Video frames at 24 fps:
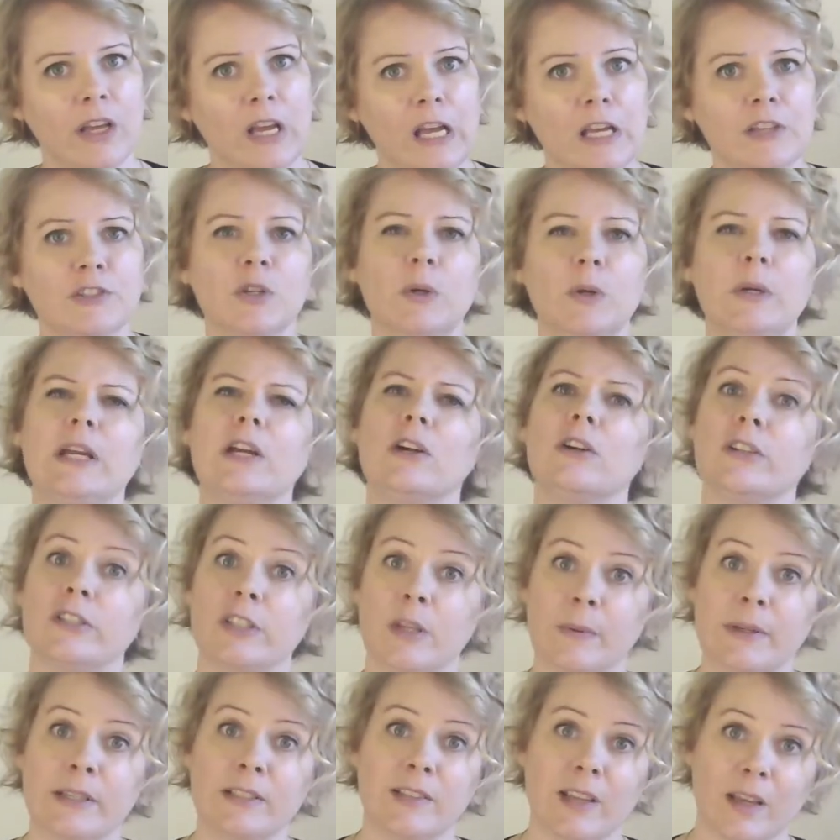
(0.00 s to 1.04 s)
So here are some
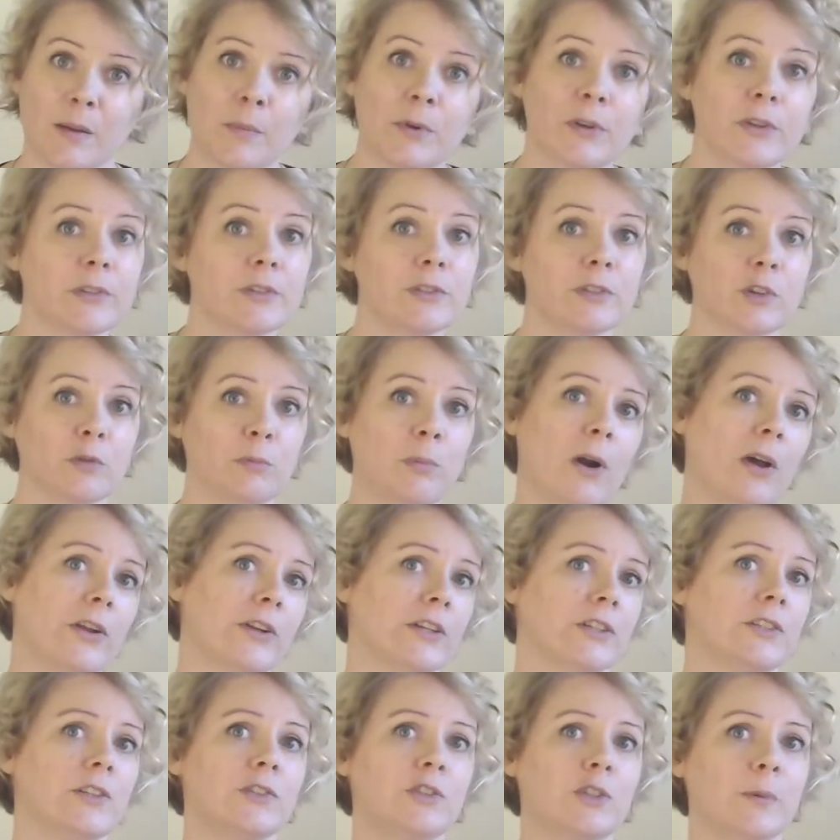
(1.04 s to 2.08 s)
examples of
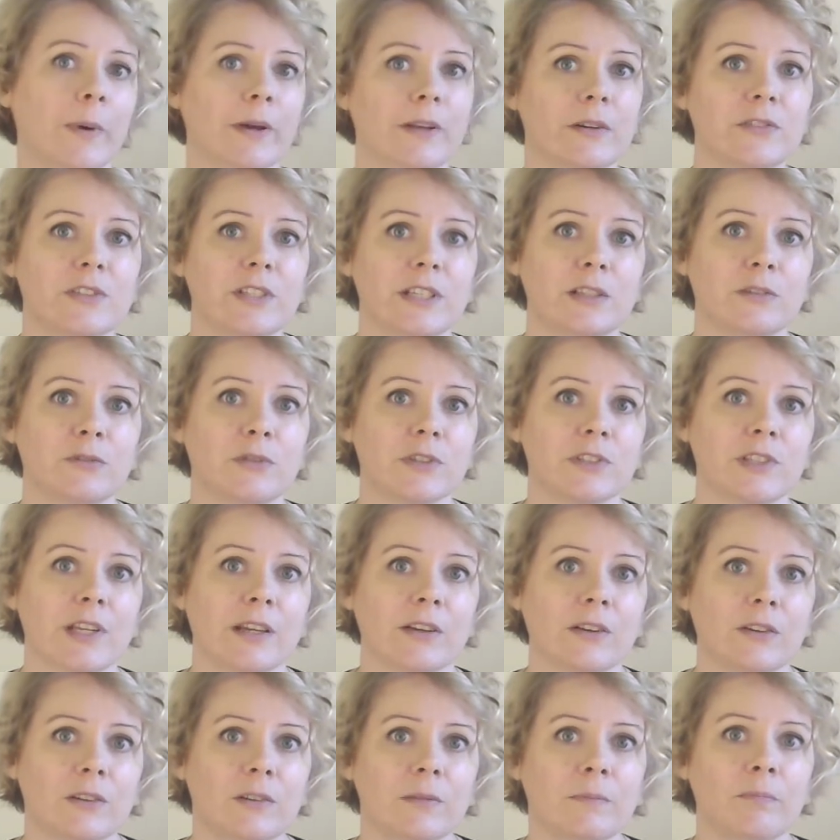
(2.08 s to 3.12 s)
products that you might have seen for
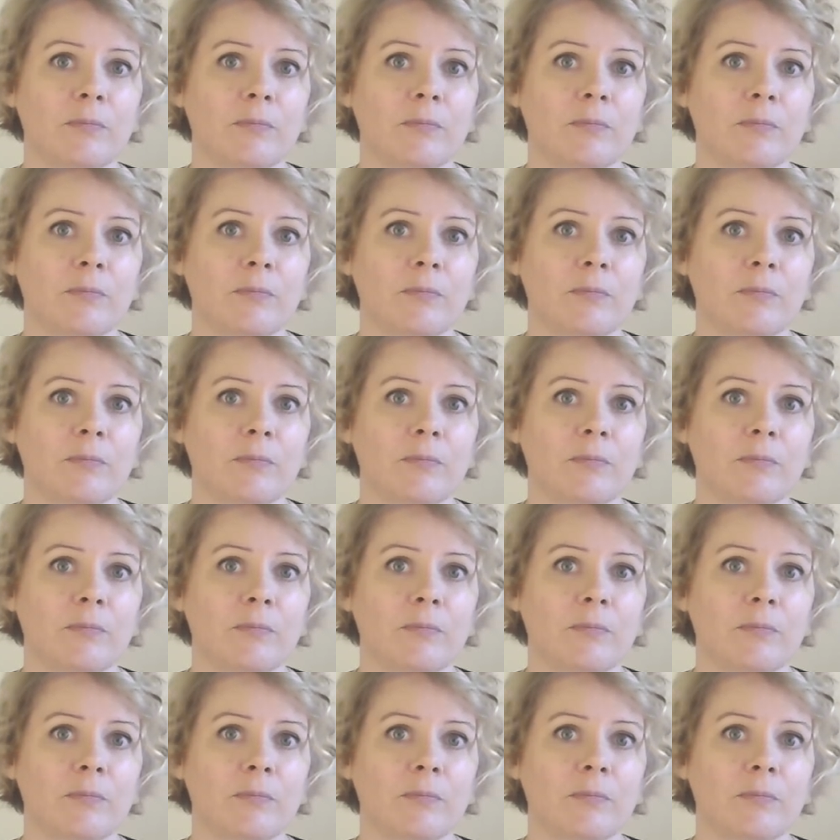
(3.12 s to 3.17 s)
sale.